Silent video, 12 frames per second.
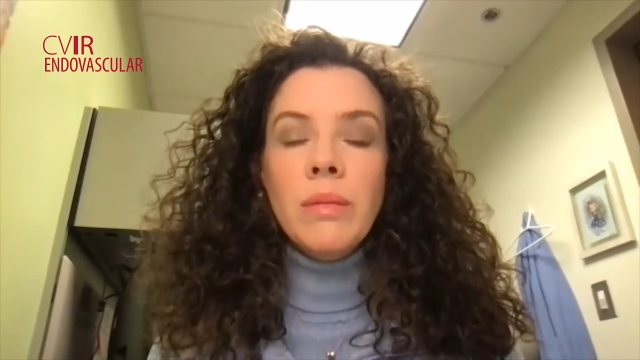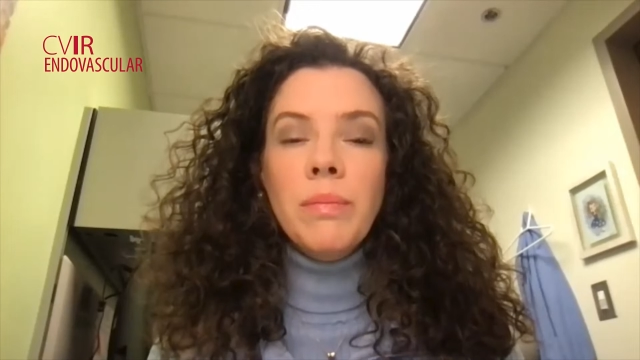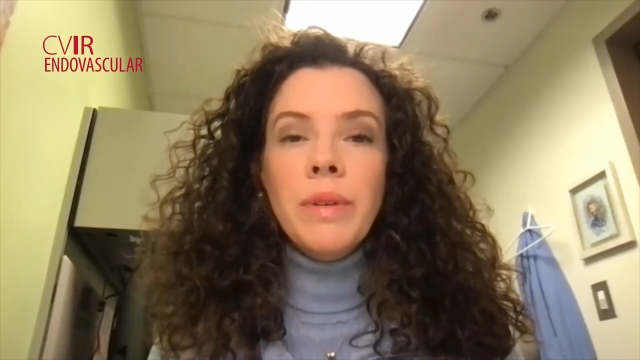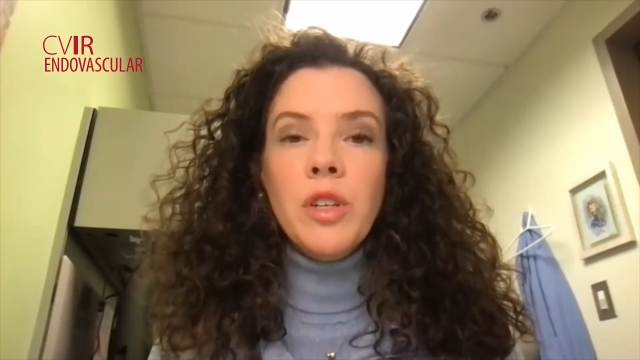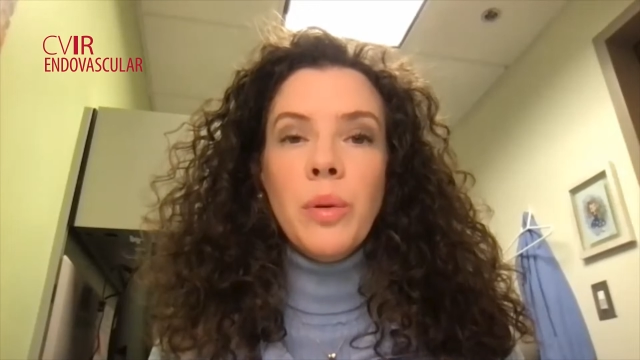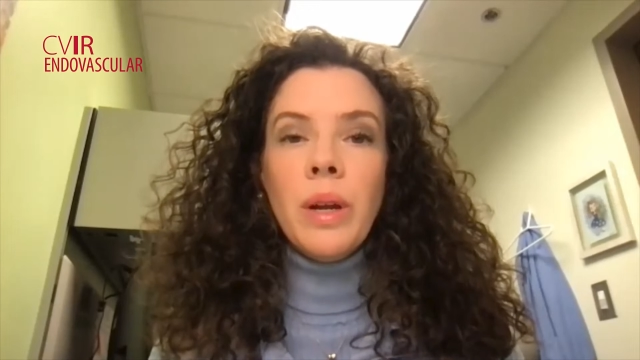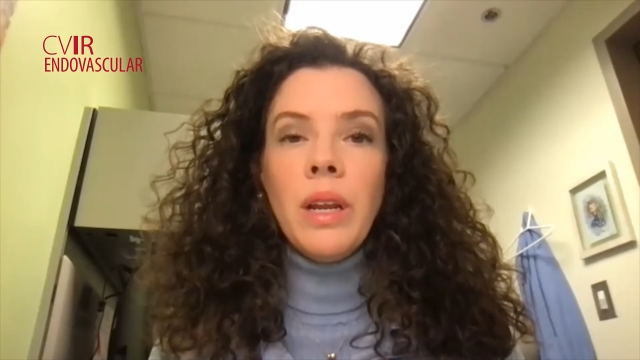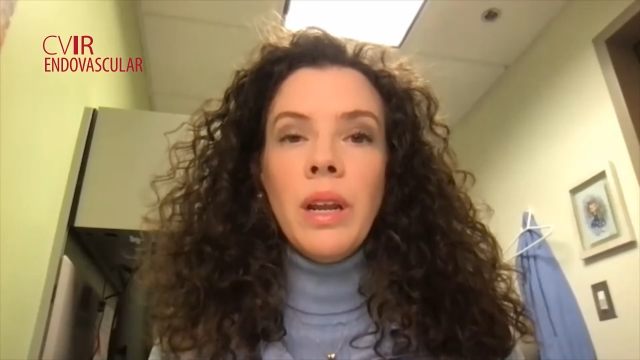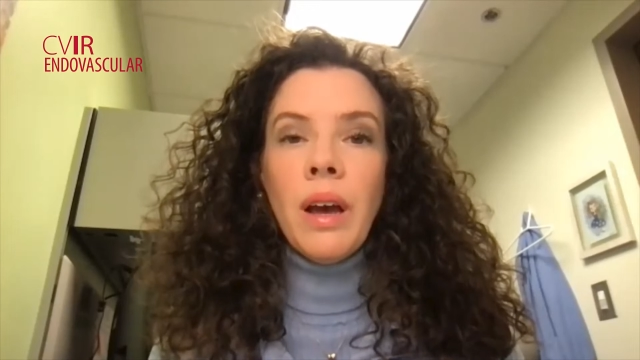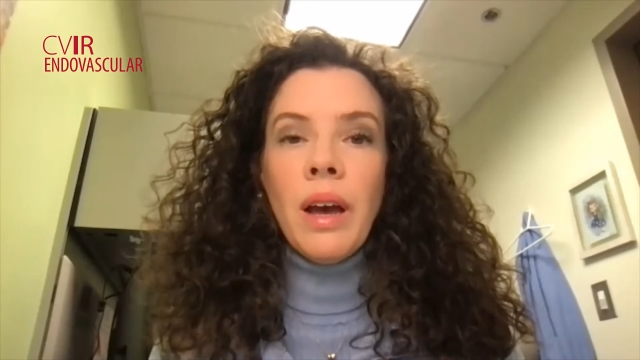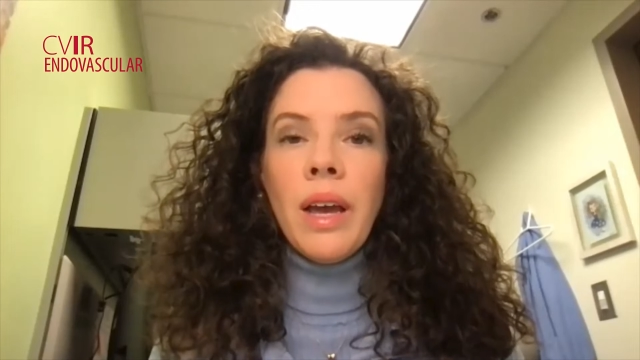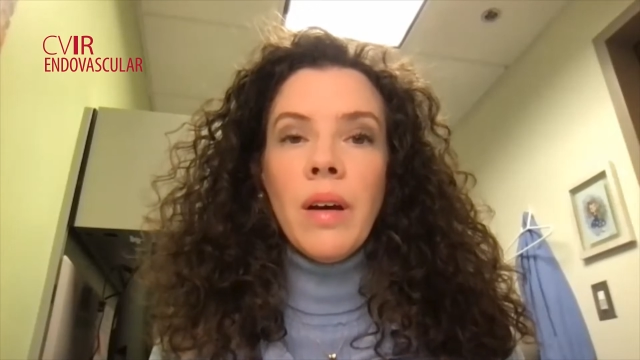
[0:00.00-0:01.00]
between
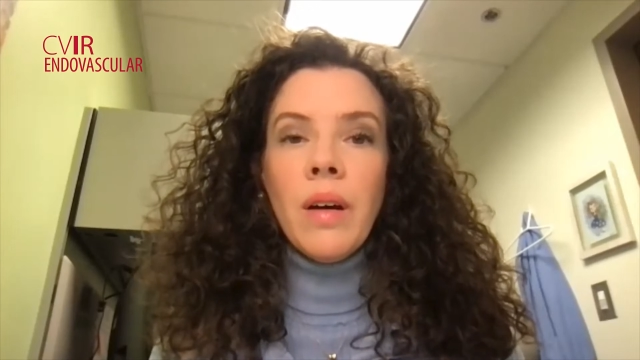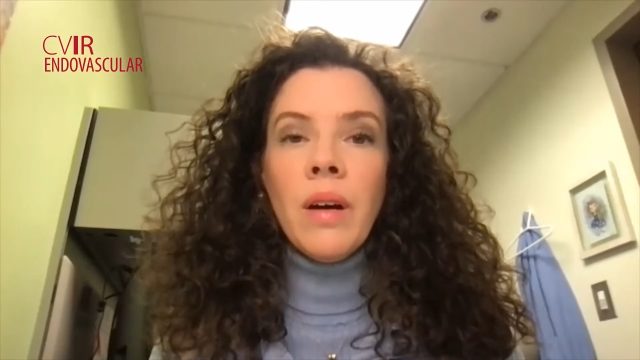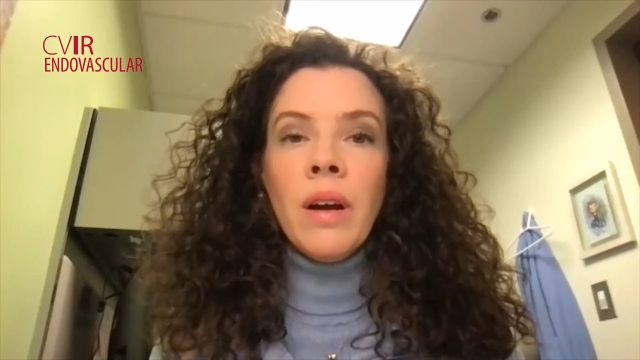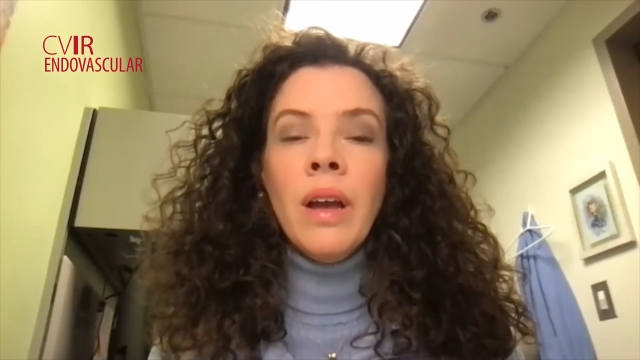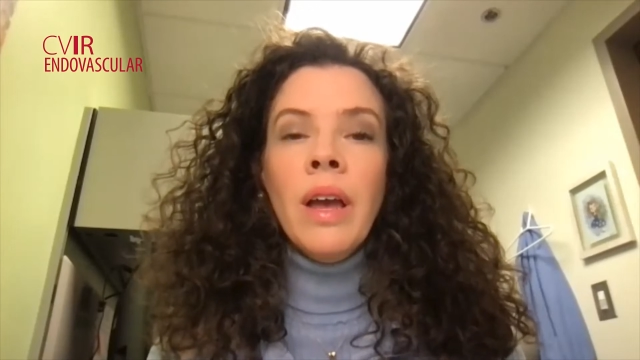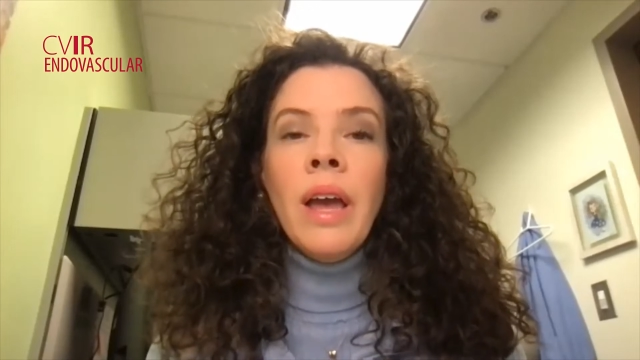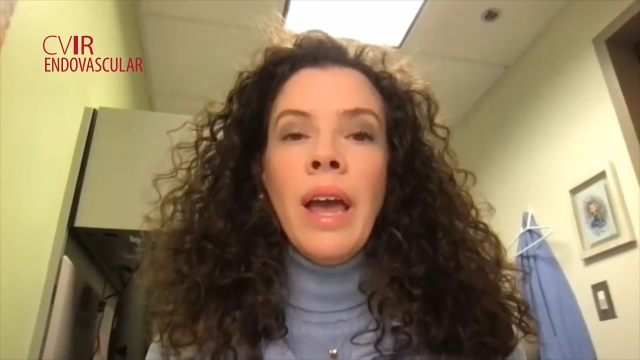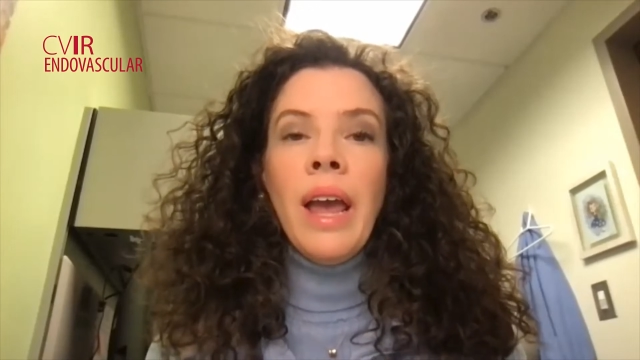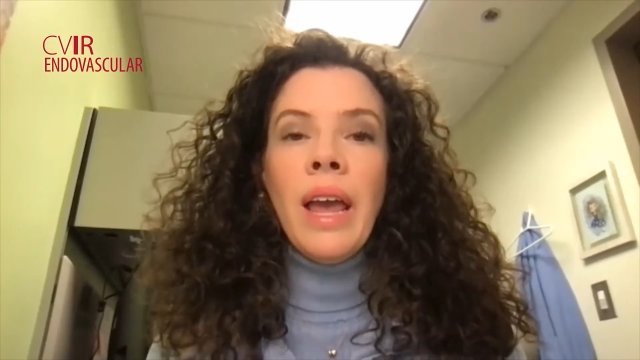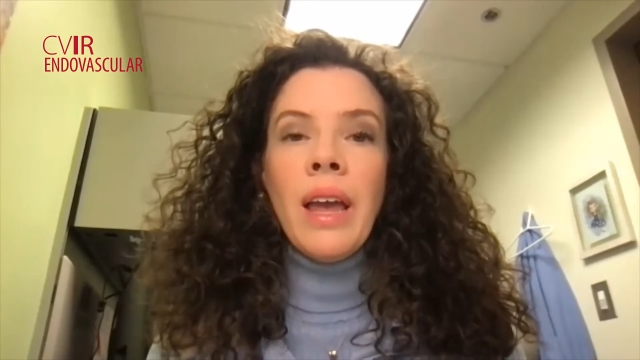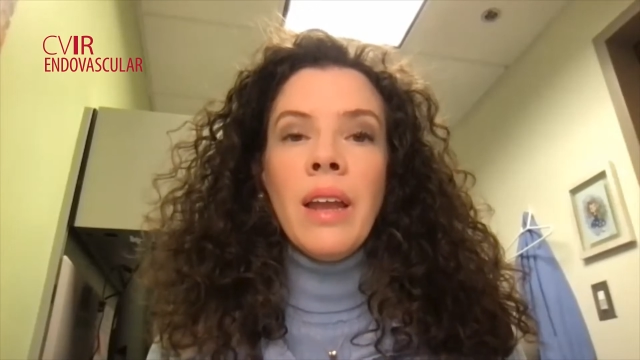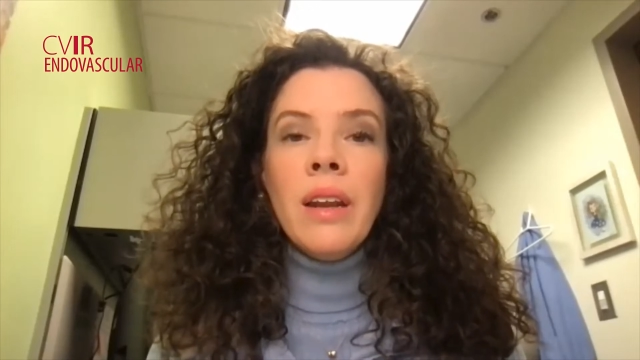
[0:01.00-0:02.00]
IR
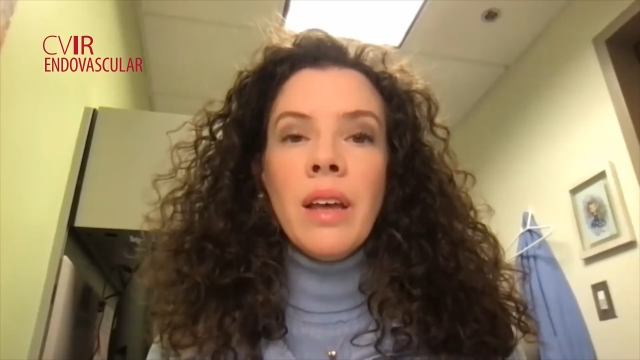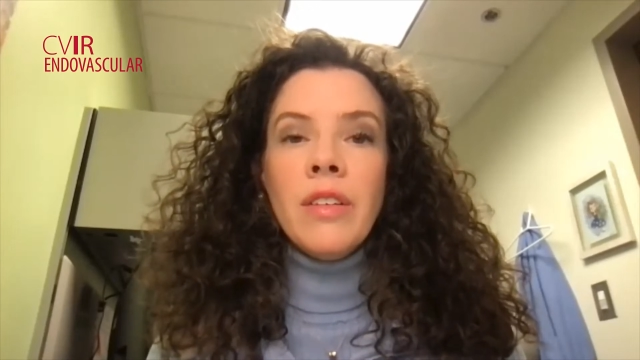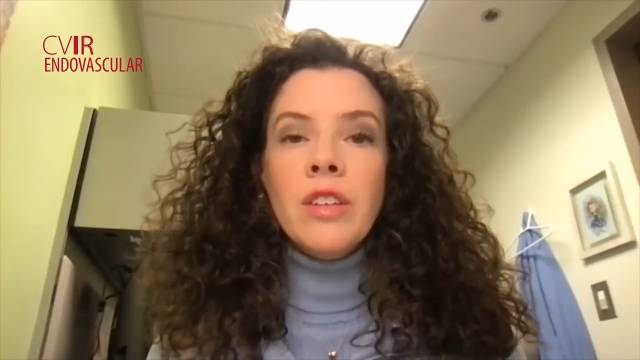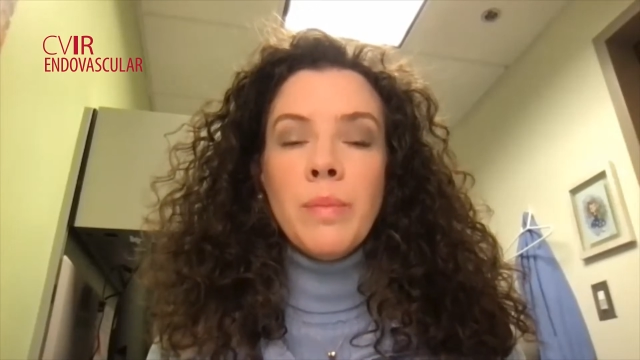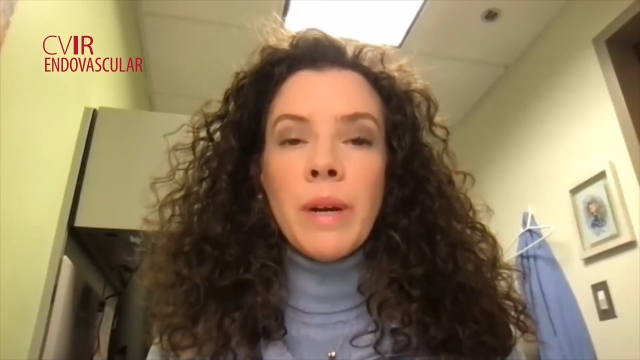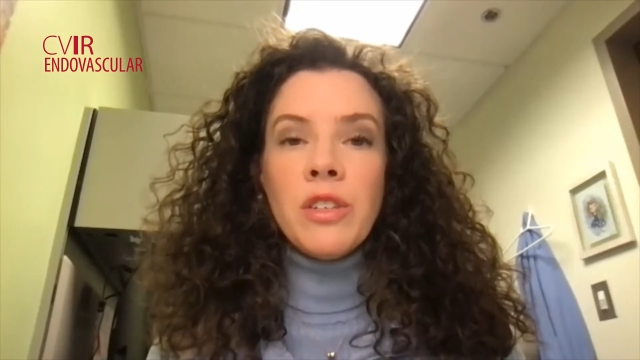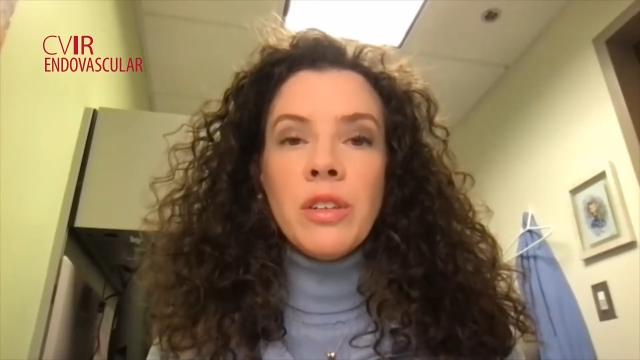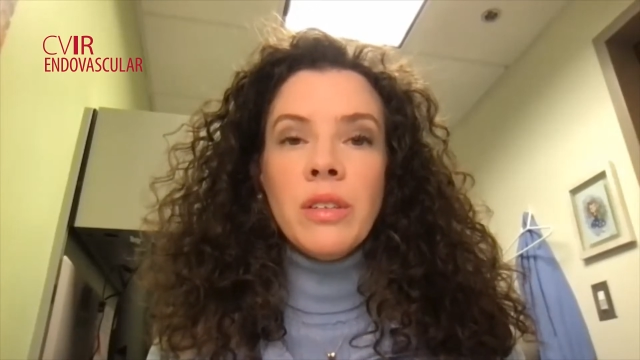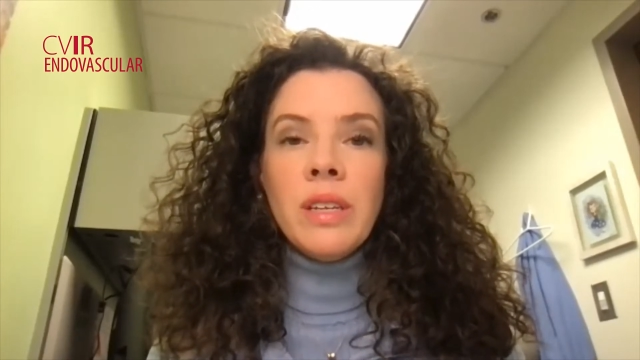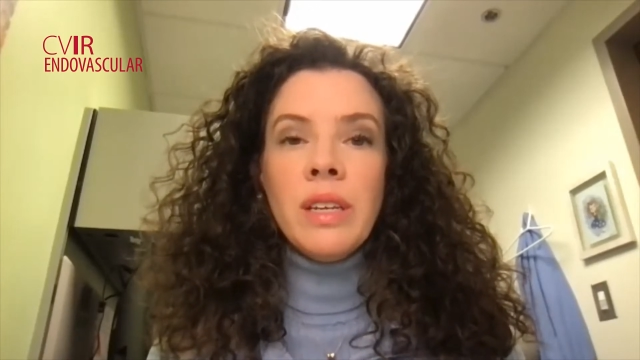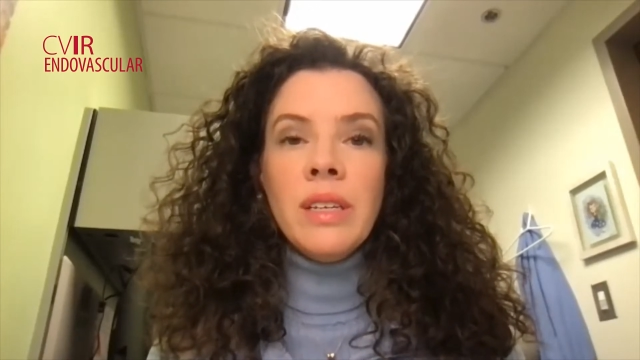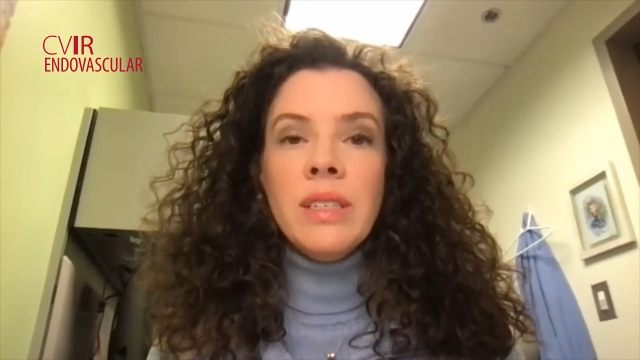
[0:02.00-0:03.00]
and other
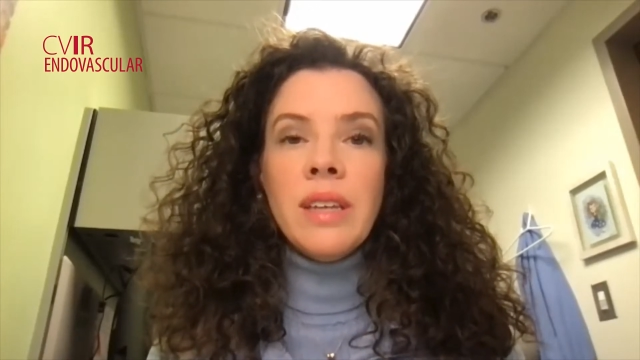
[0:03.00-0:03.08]
specialties